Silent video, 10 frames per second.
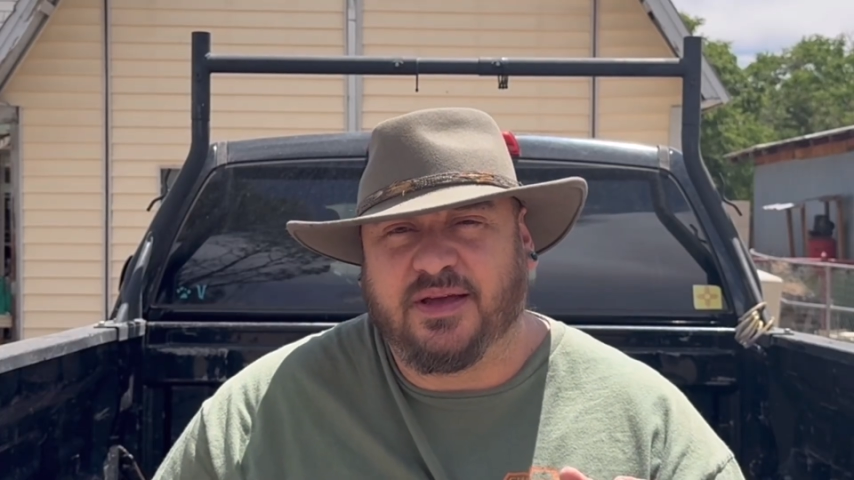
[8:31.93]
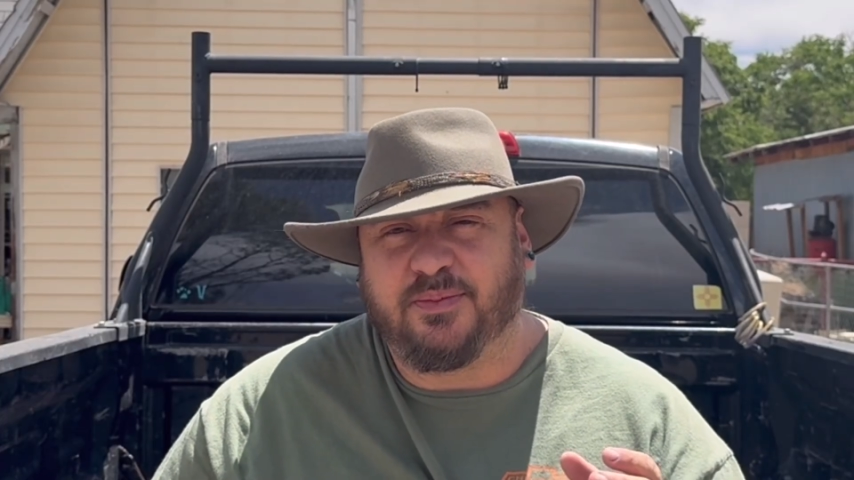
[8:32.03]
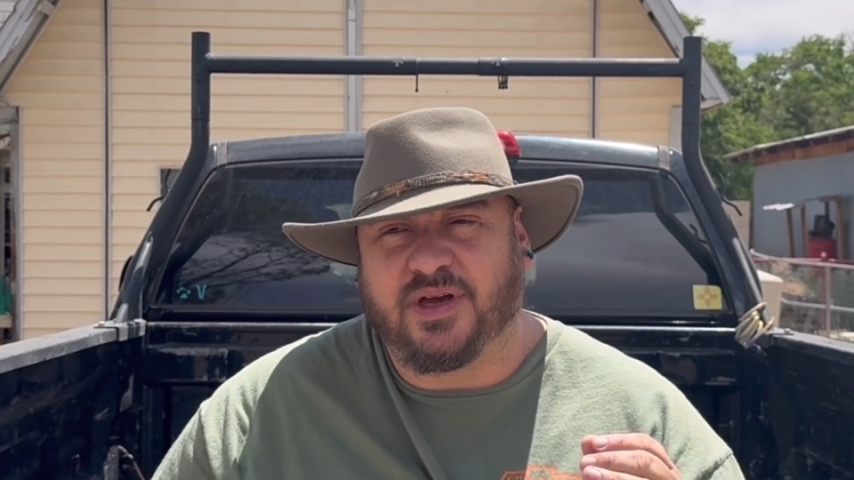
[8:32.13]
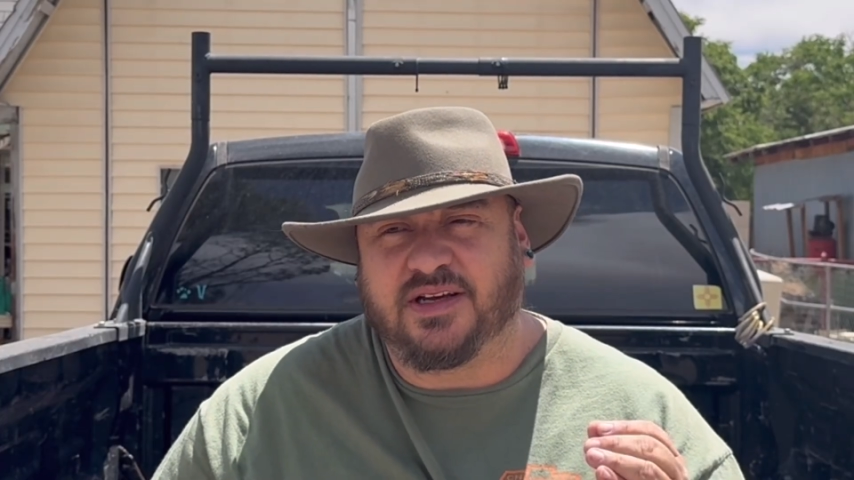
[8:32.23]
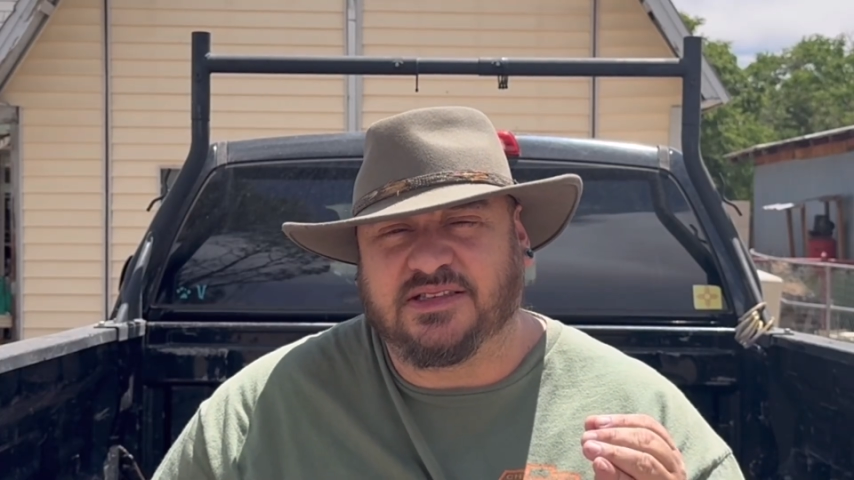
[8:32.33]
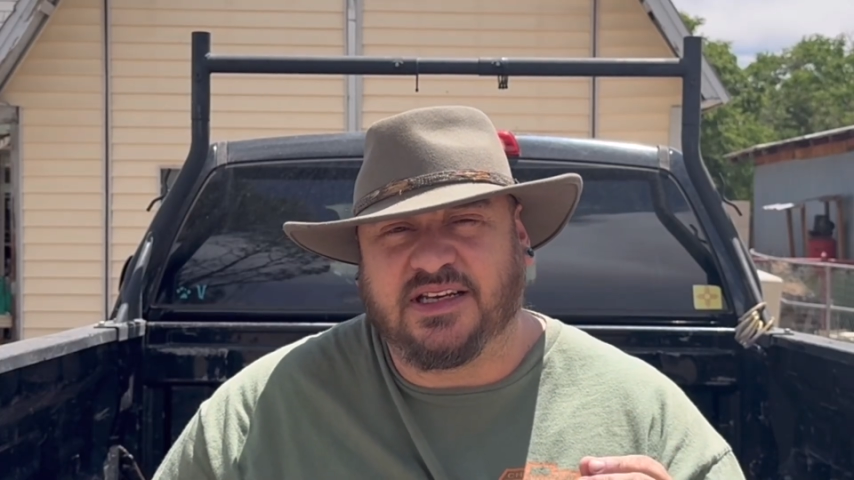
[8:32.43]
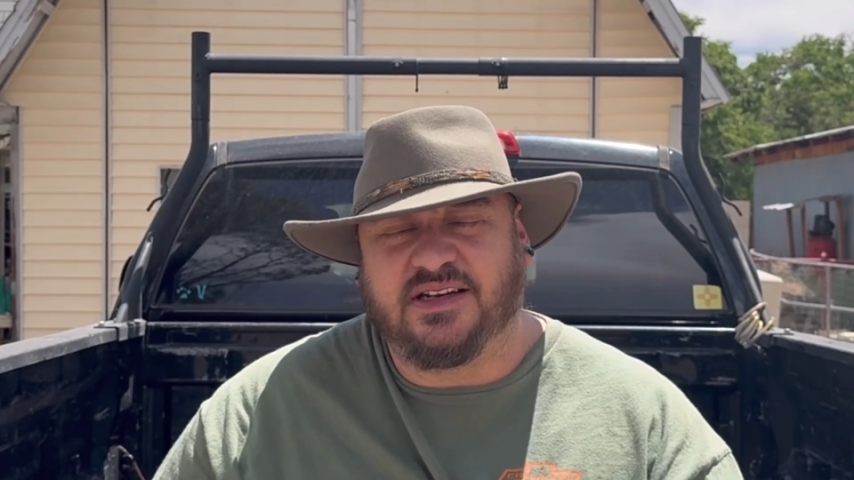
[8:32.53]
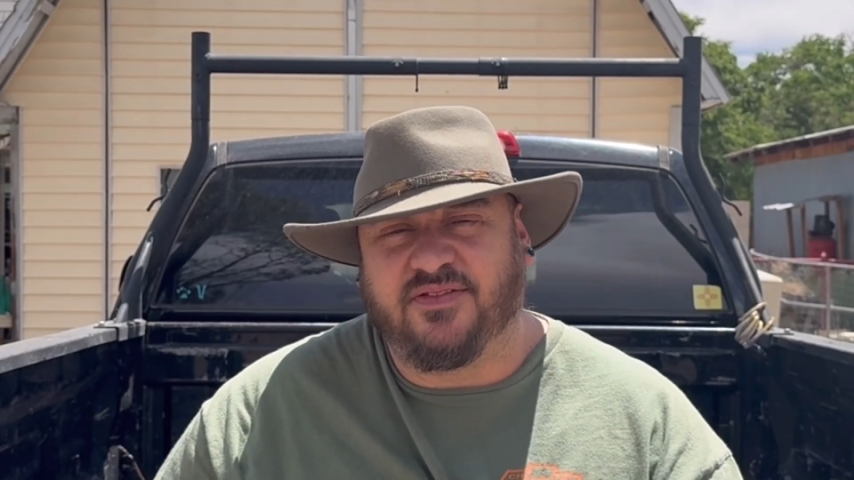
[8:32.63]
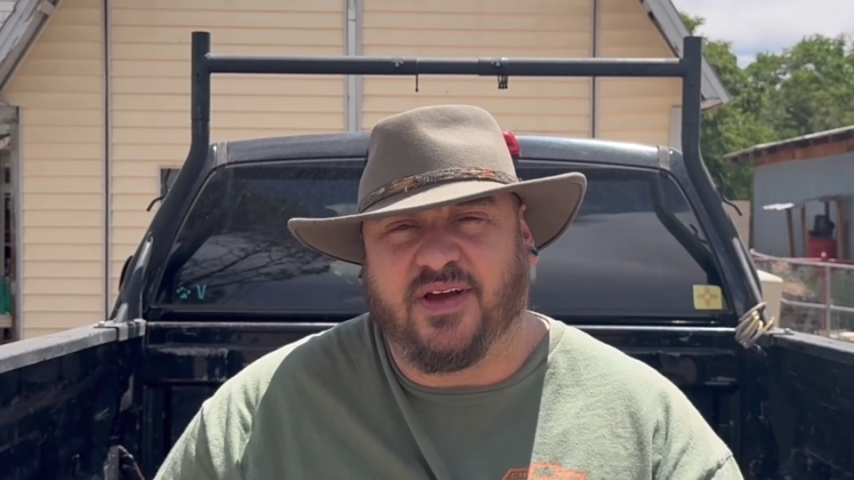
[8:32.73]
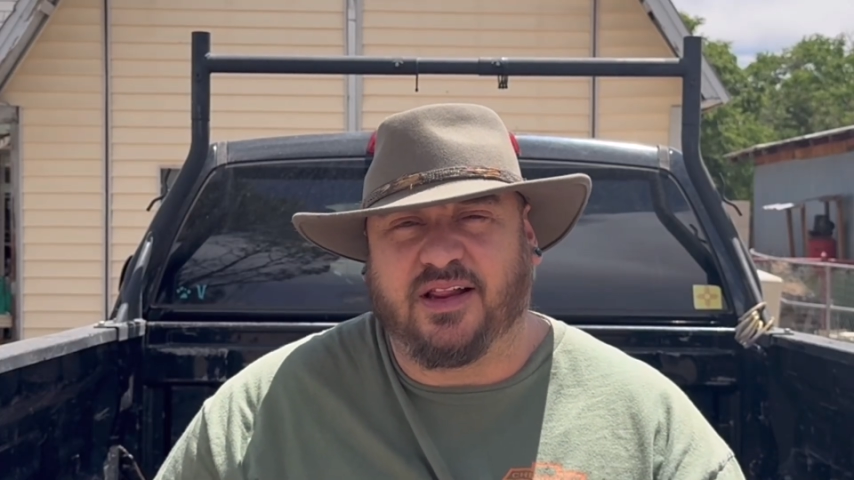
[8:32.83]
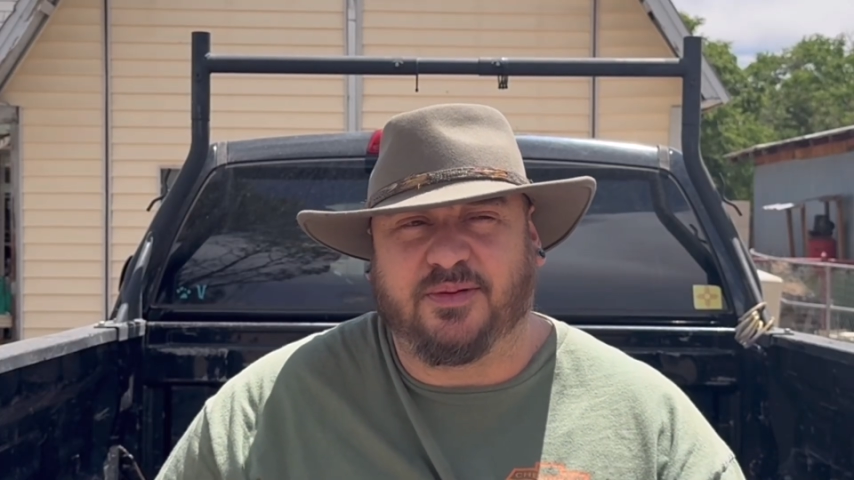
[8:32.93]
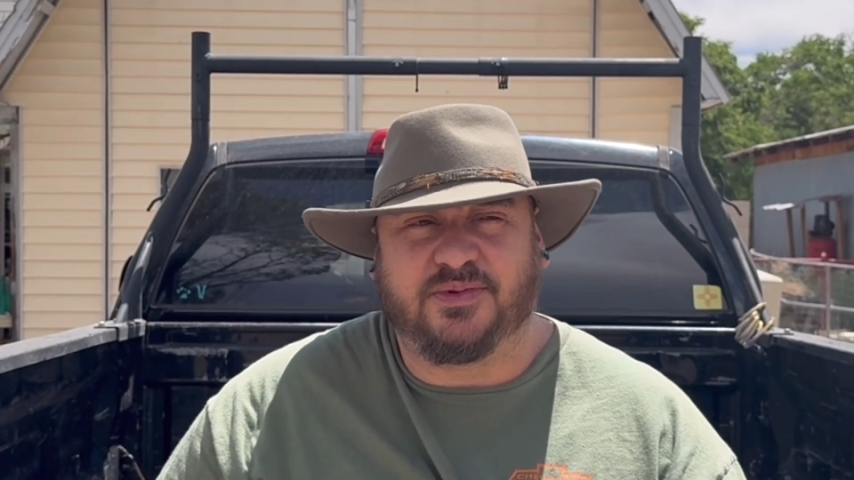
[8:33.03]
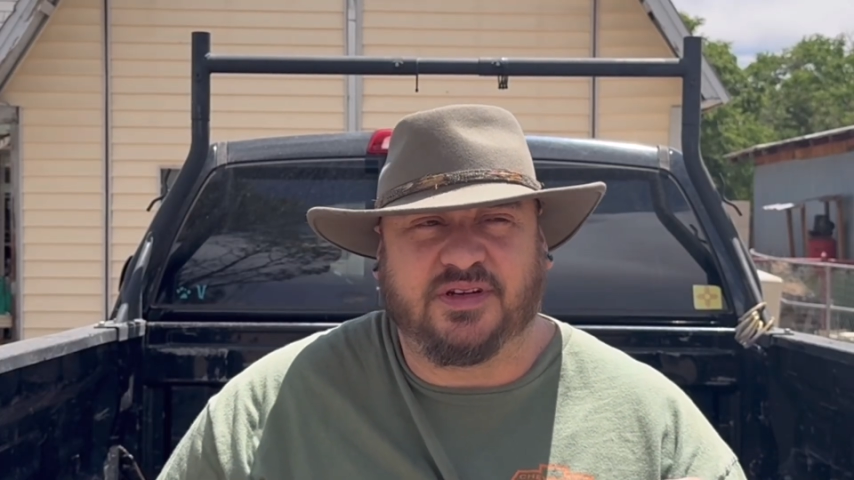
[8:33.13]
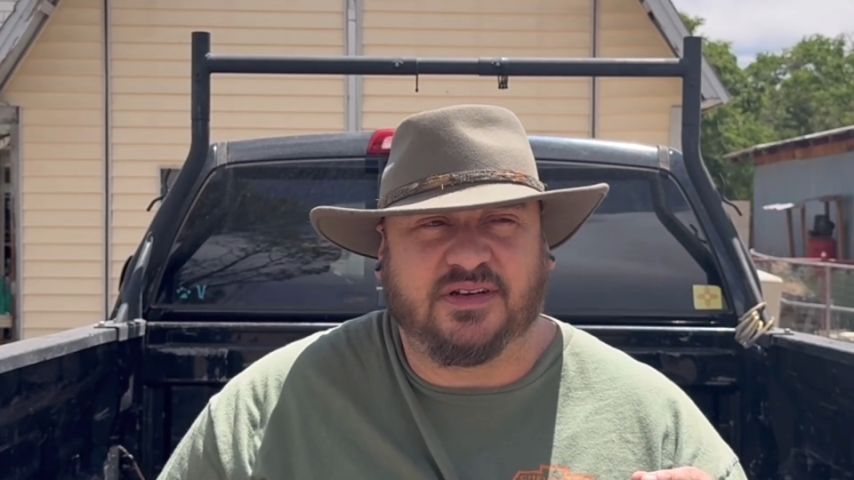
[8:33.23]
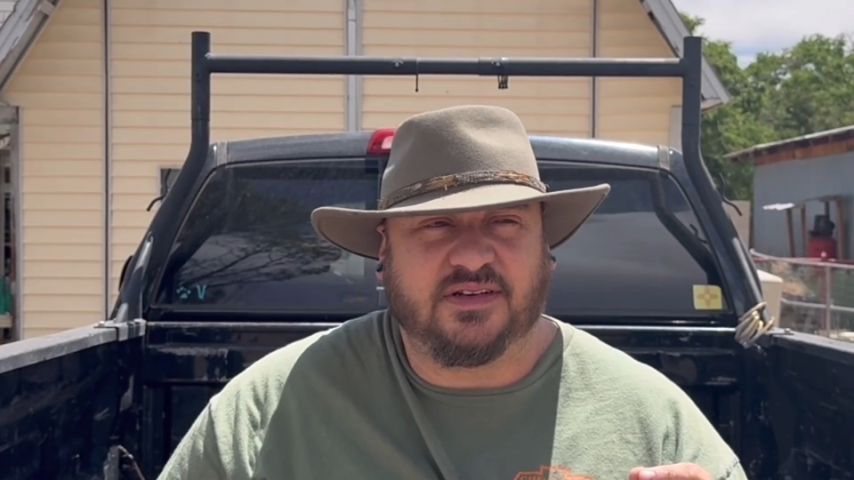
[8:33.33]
because he developed